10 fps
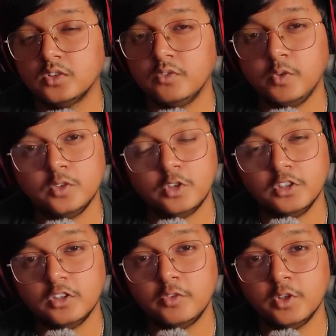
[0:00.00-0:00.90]
if you enjoyed
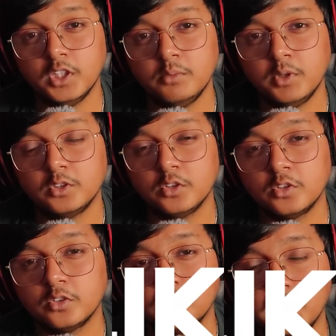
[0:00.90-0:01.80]
this video, then make sure
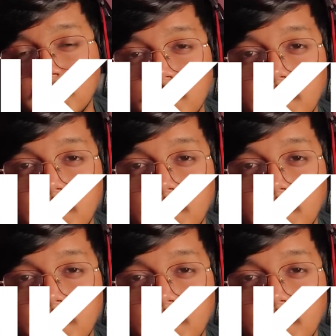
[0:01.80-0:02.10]
to smash that